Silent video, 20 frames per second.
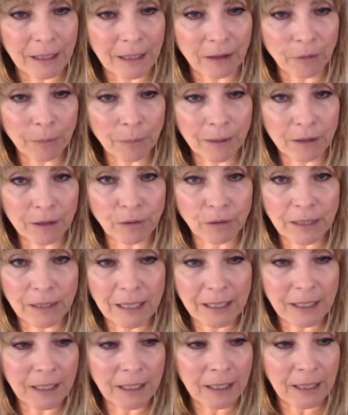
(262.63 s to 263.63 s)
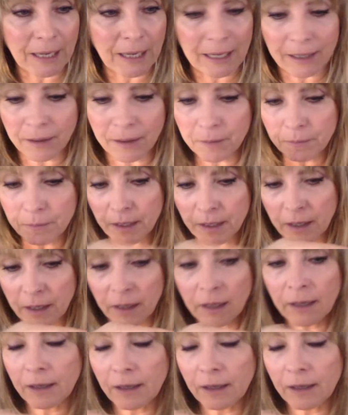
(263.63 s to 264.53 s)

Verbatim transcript: else by creating an enemy